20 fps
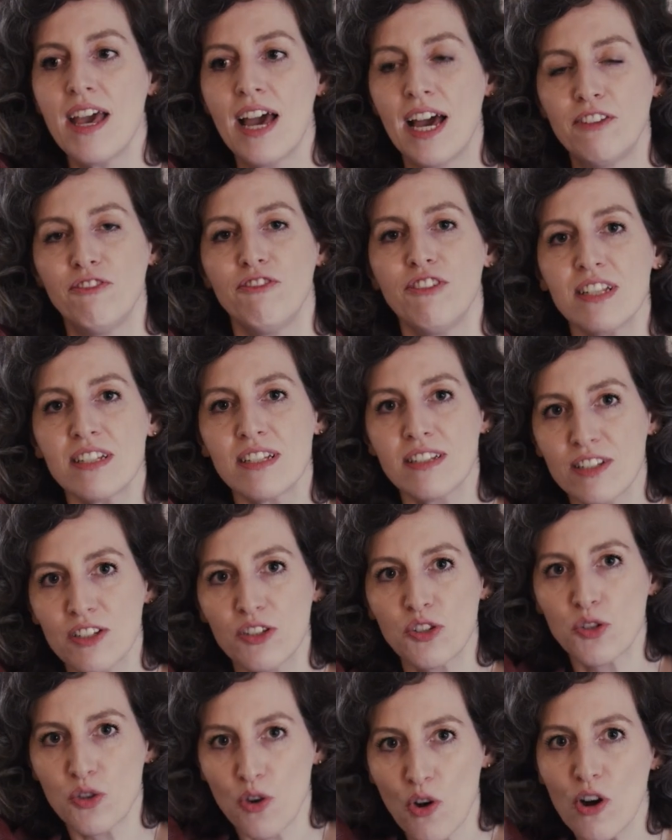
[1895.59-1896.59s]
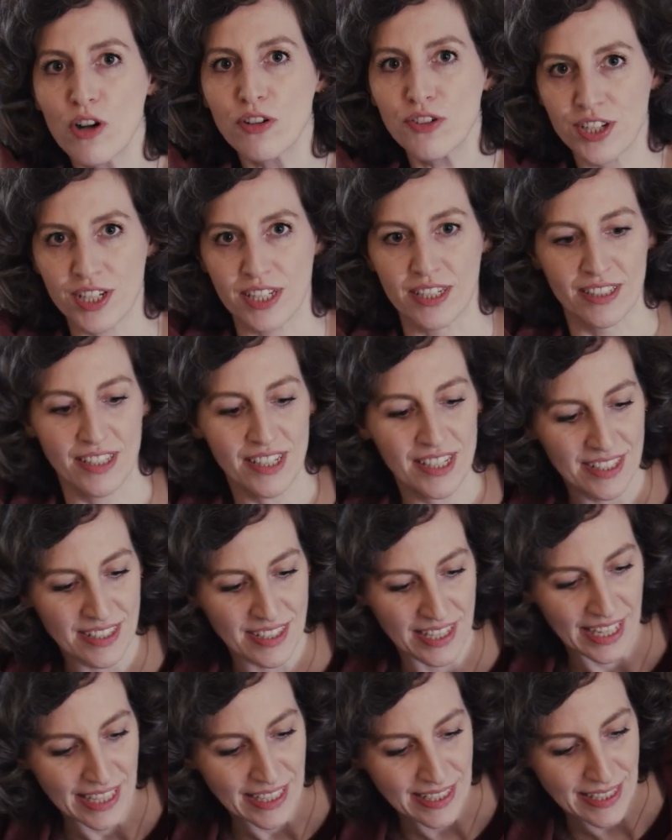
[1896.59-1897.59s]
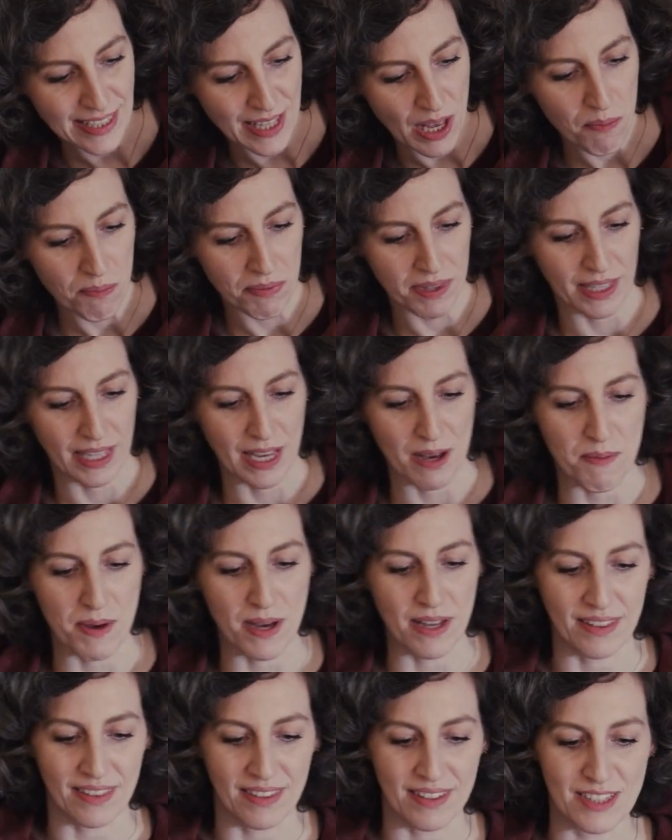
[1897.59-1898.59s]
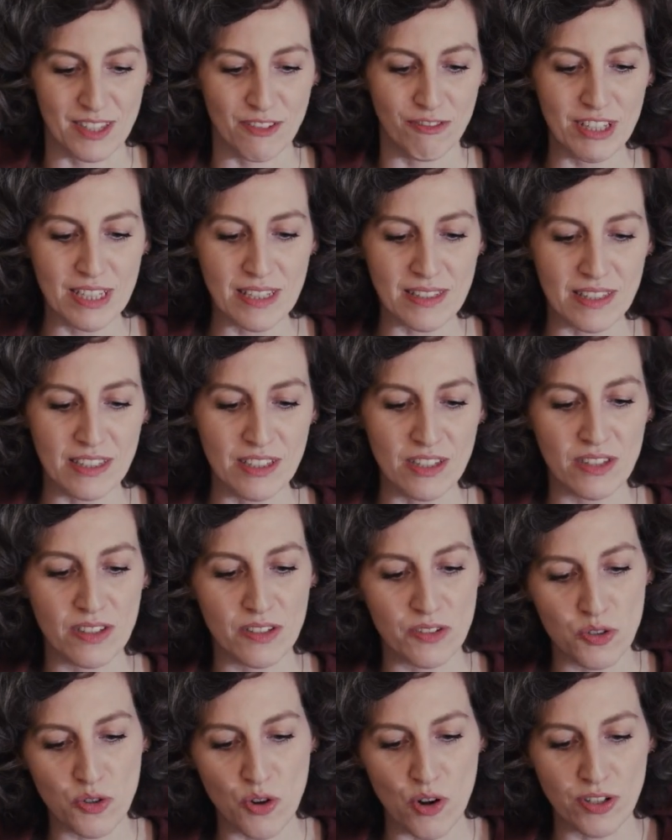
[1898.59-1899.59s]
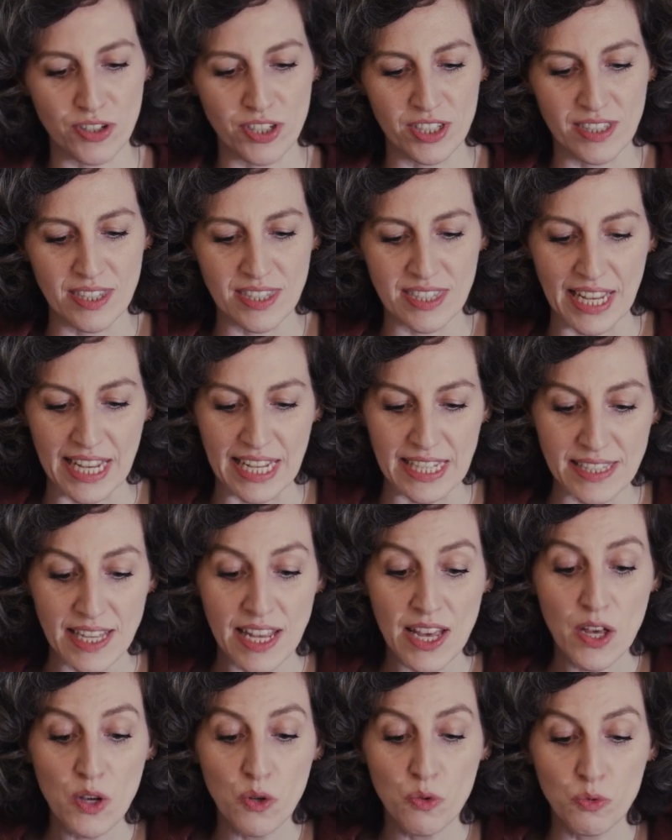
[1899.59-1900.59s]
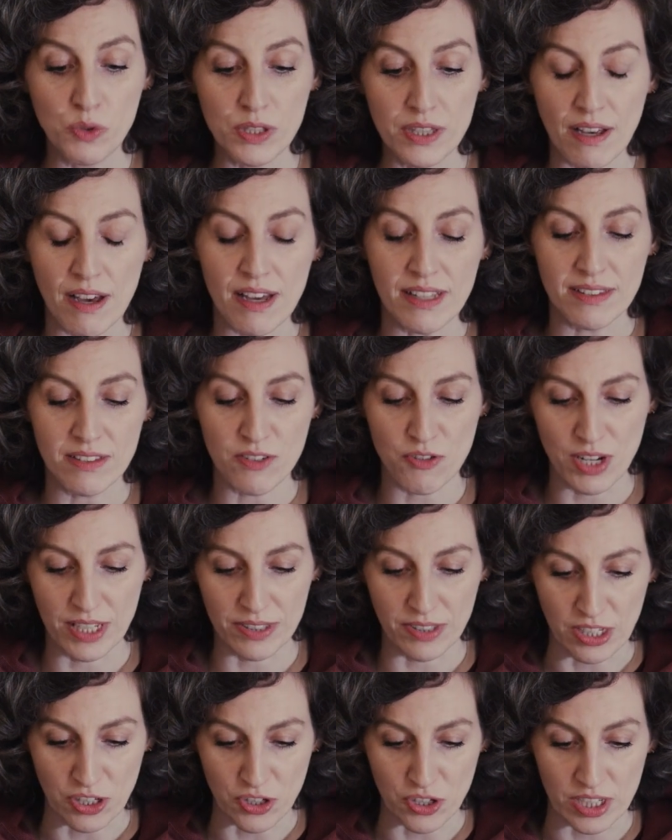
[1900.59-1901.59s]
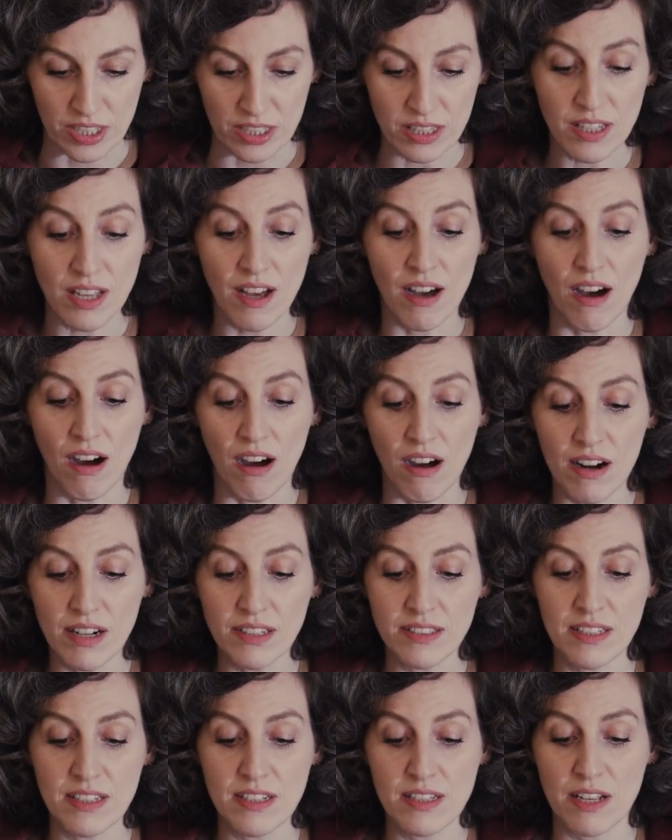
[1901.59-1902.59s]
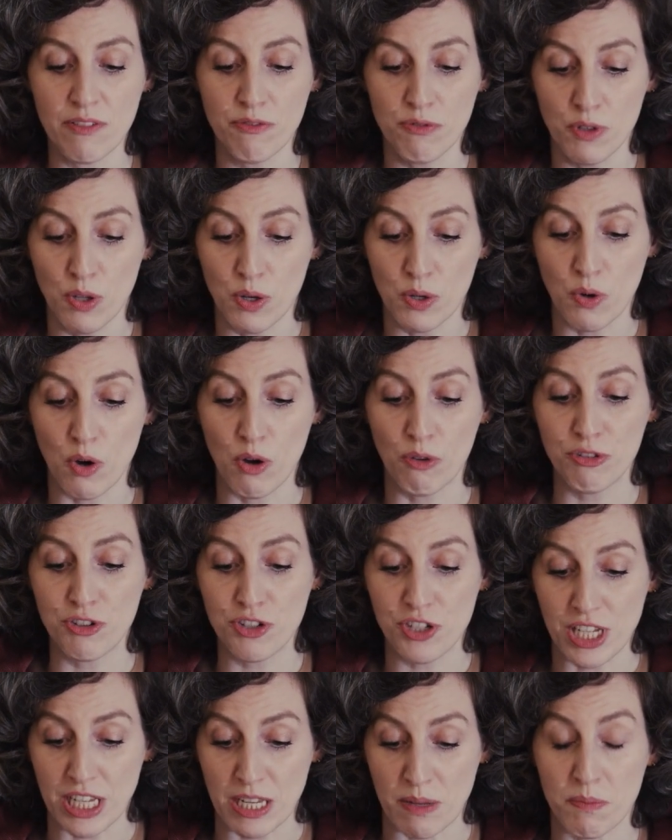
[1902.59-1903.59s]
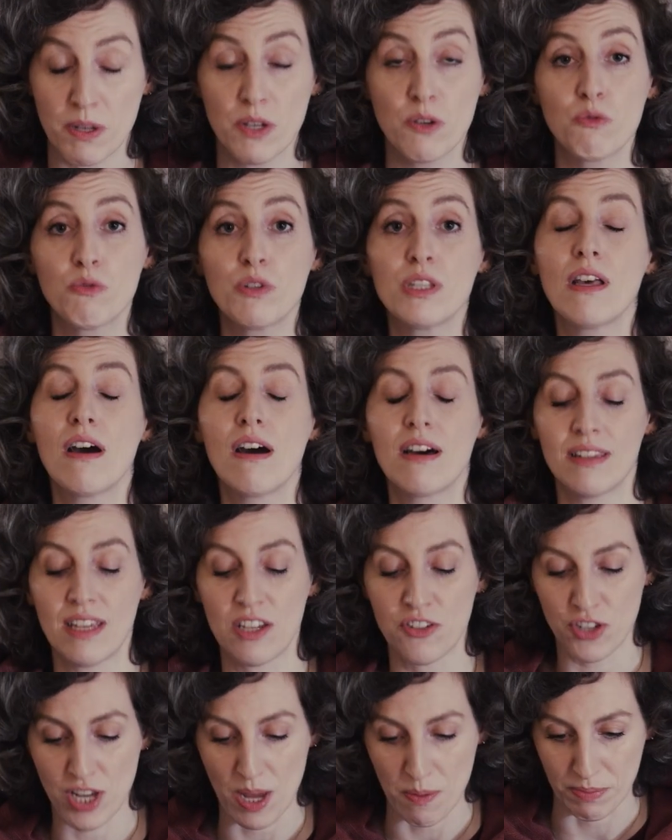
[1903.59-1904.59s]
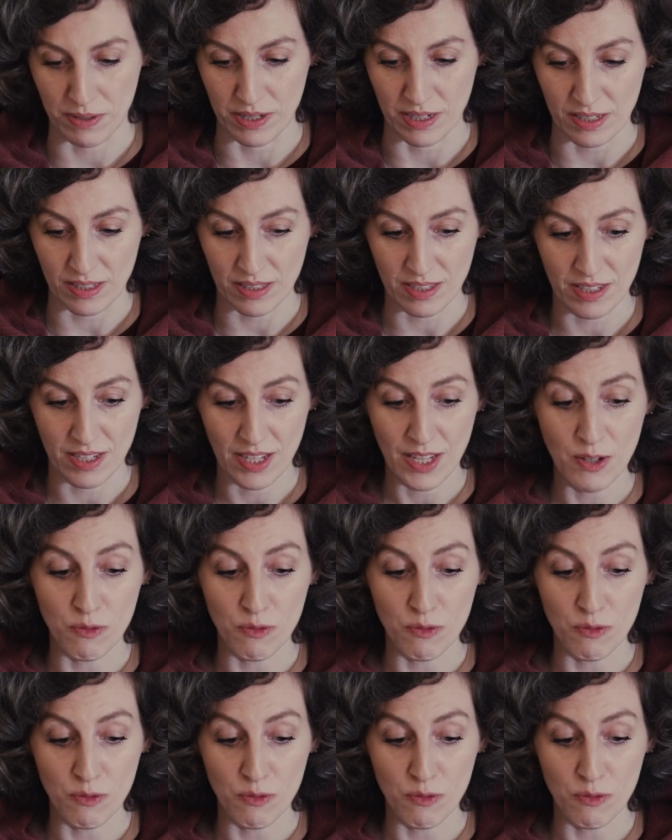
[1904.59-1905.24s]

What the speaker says: And Winston Churchill says something about this. Winston Churchill says, "Without tradition, art is a flock of sheep without a shepherd.